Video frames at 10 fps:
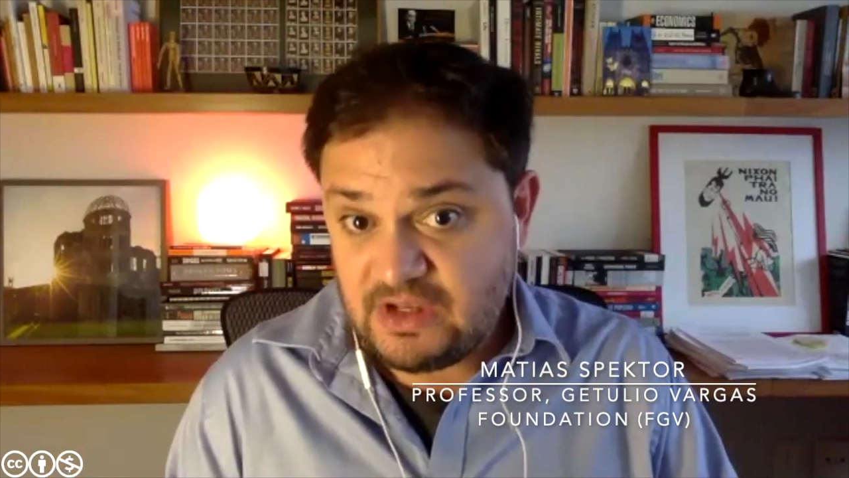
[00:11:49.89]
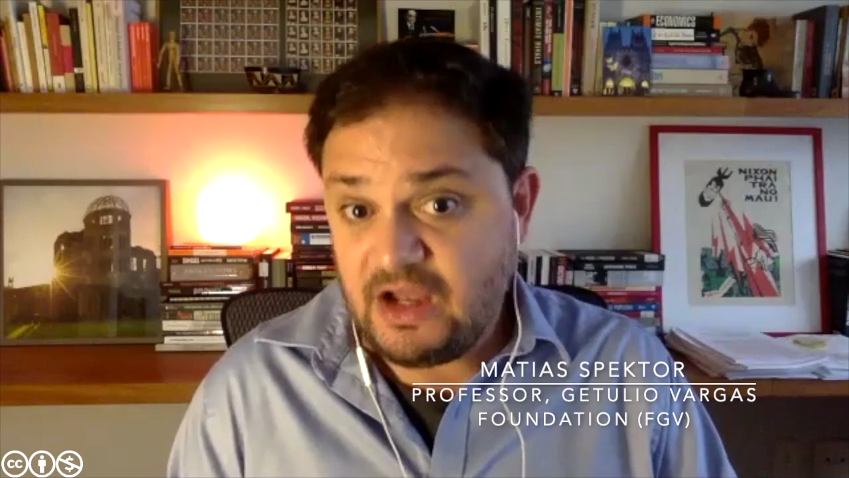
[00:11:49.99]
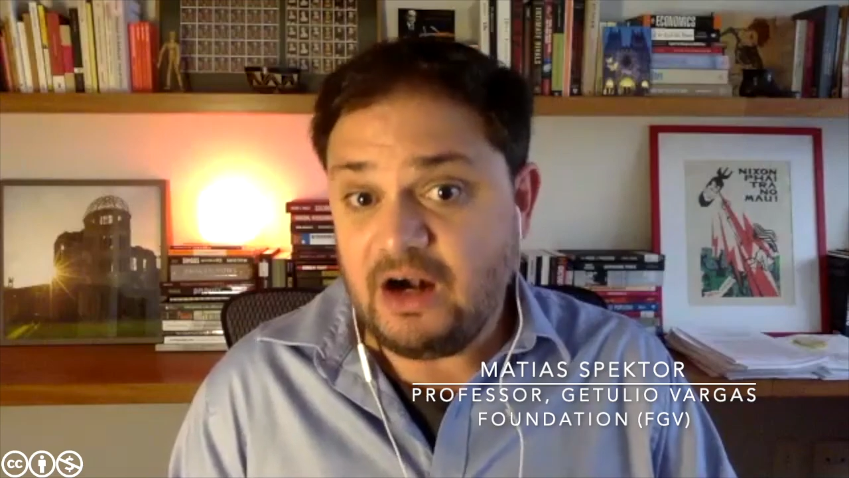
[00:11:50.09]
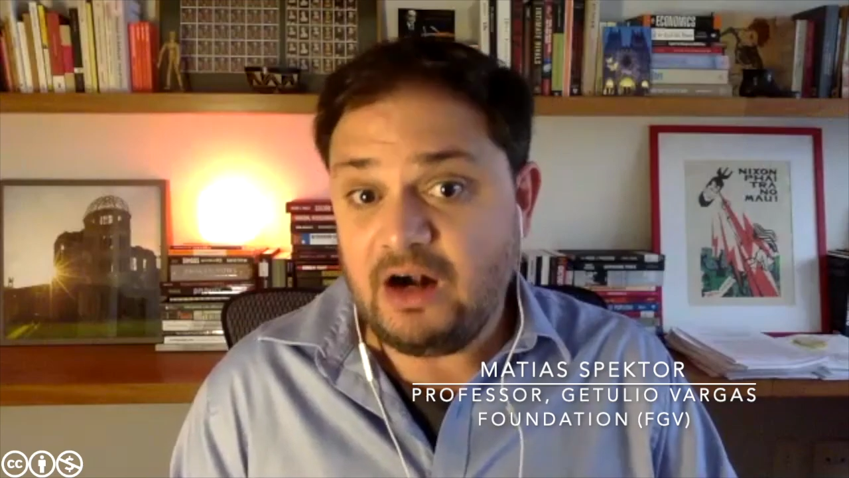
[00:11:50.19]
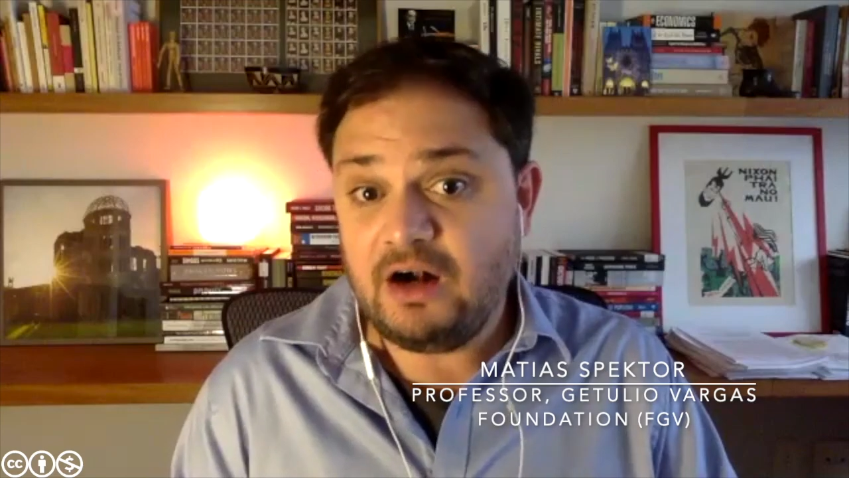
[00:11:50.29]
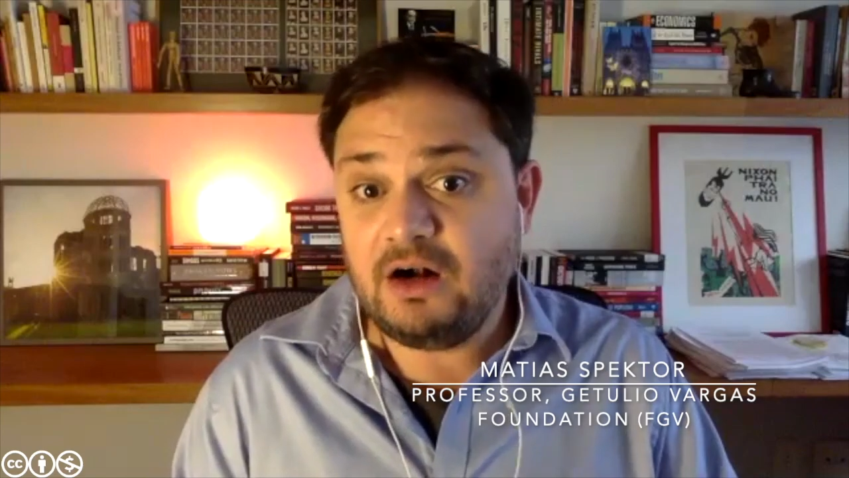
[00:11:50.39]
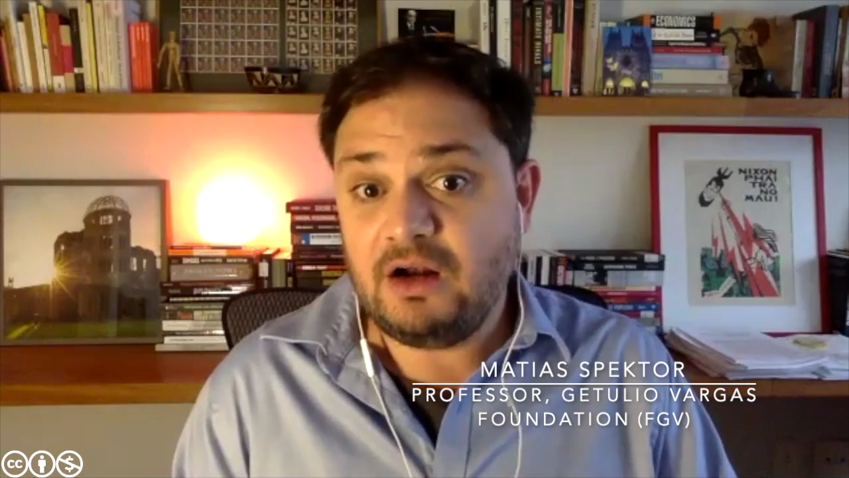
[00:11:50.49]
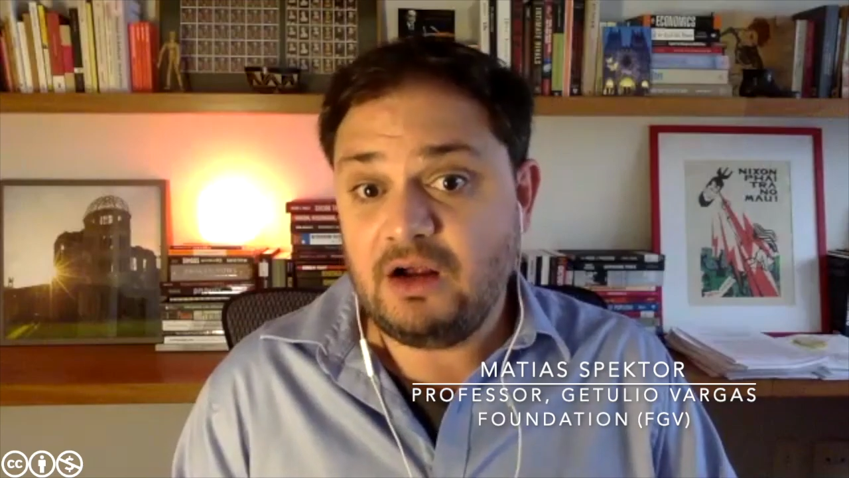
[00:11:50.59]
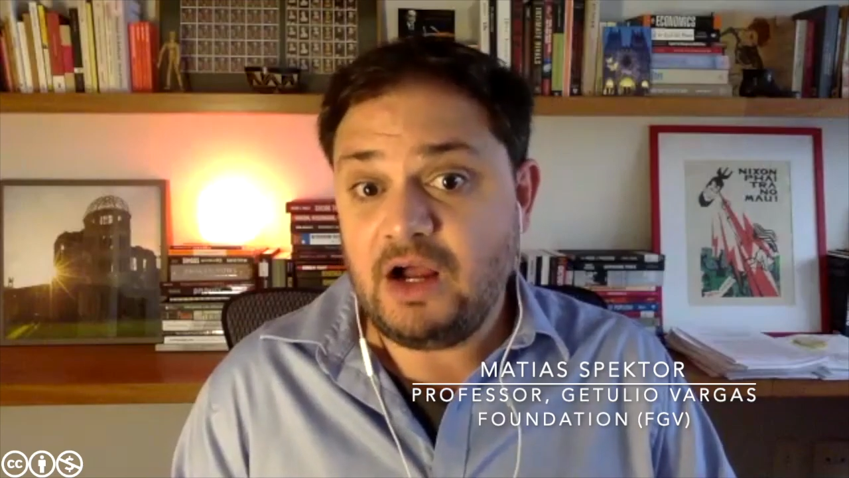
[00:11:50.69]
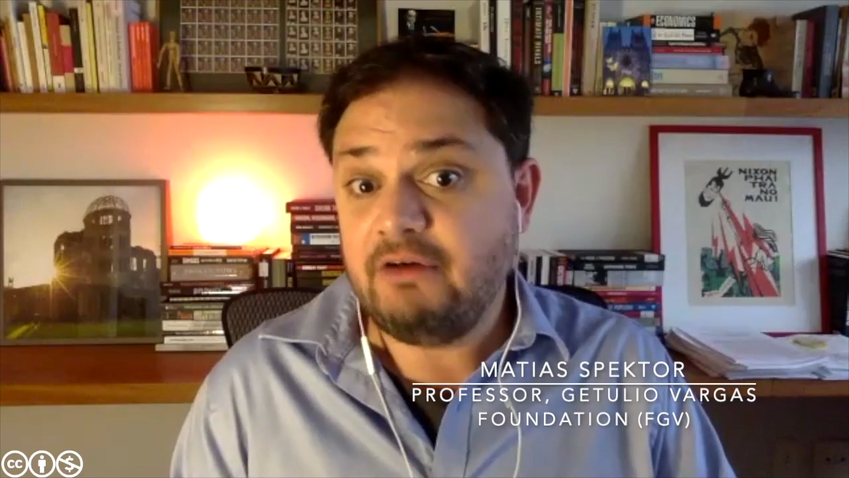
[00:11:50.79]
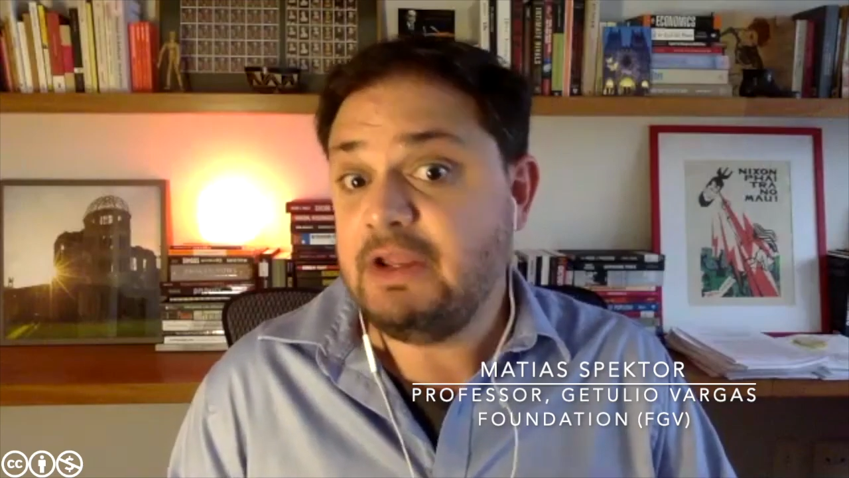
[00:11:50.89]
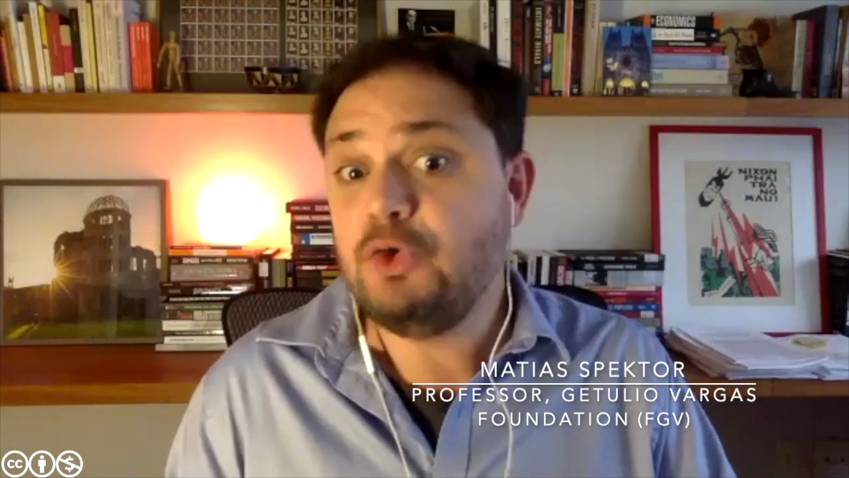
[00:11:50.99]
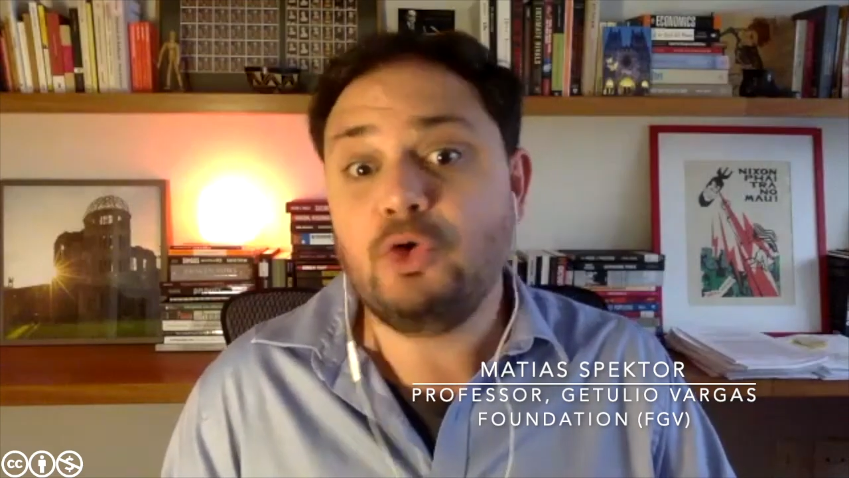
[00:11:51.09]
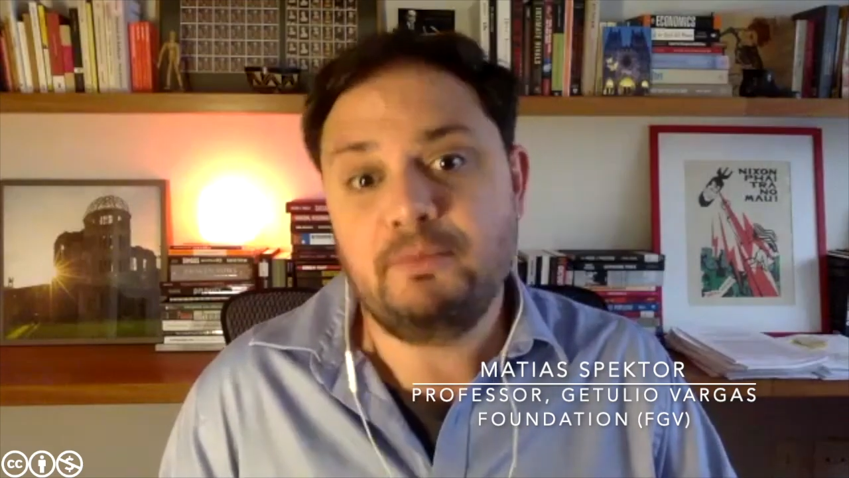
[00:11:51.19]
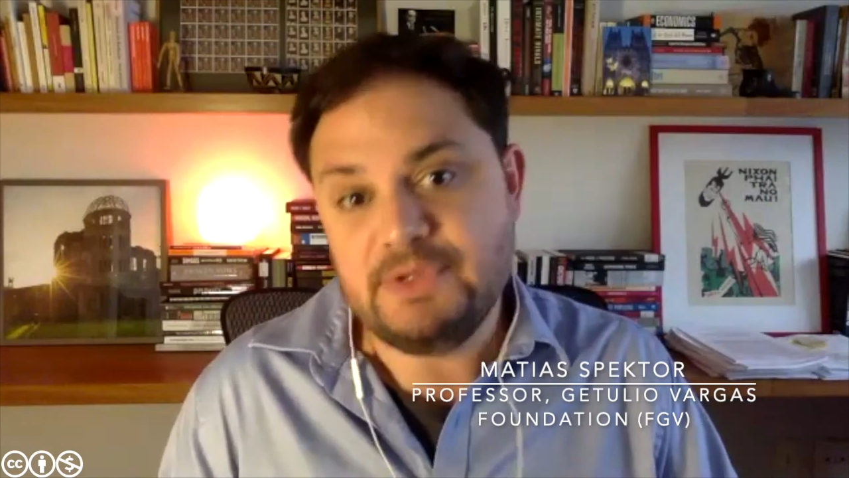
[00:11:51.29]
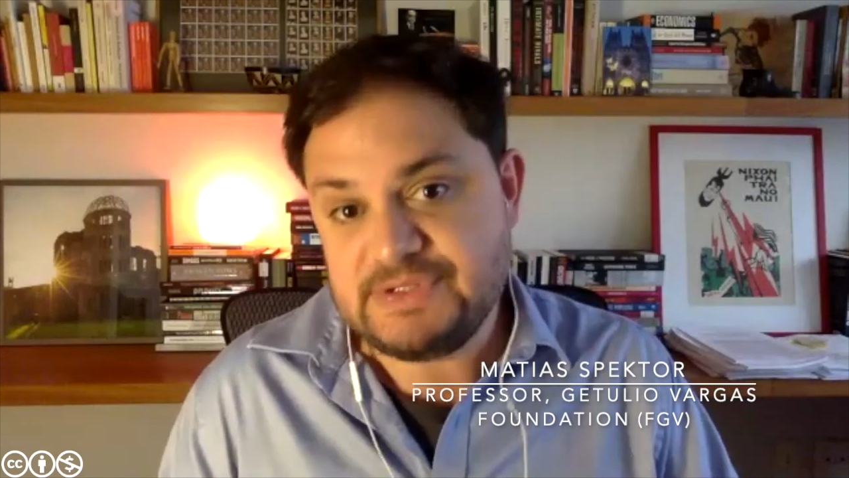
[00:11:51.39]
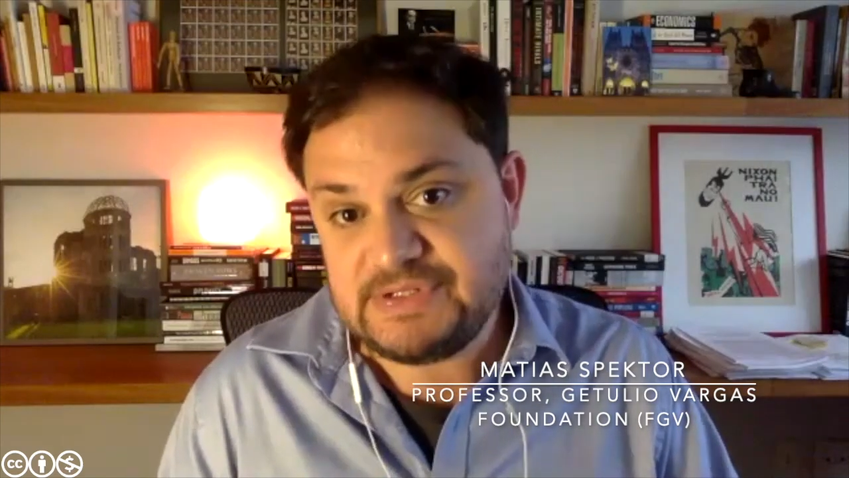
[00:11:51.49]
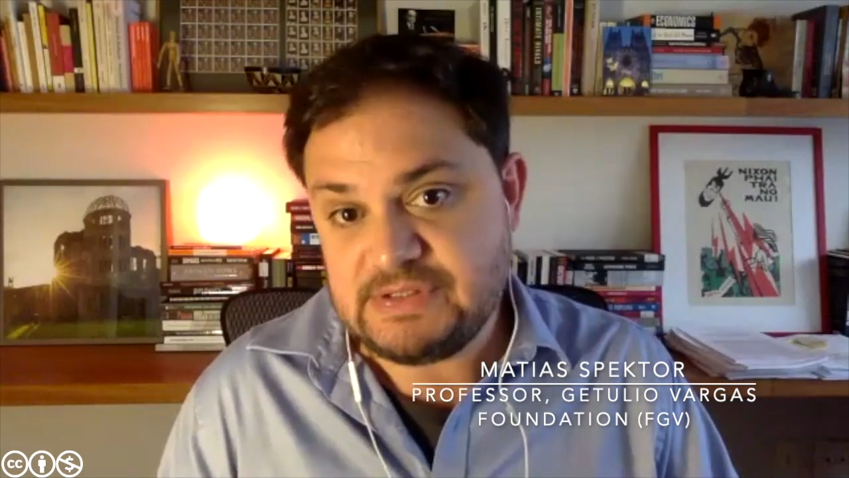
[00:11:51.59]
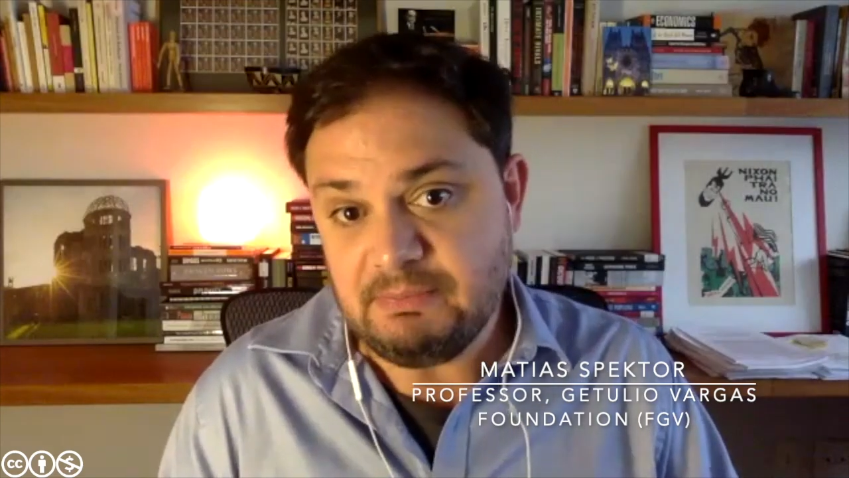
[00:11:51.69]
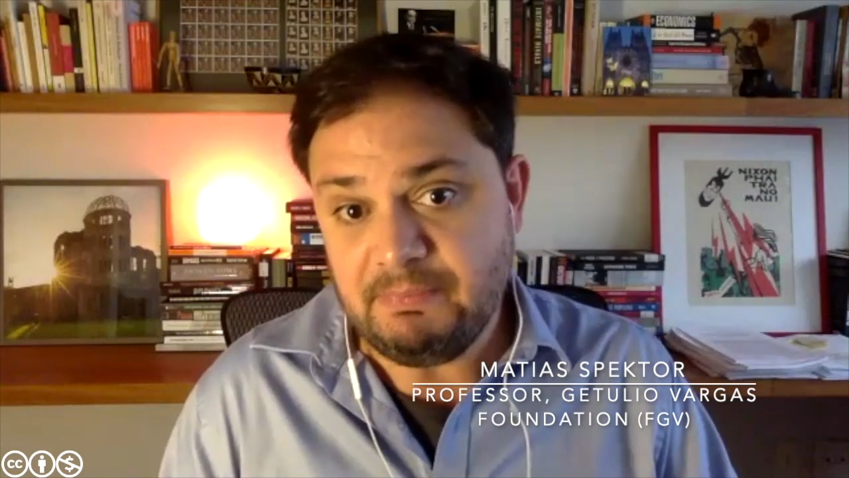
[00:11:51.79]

are enormous,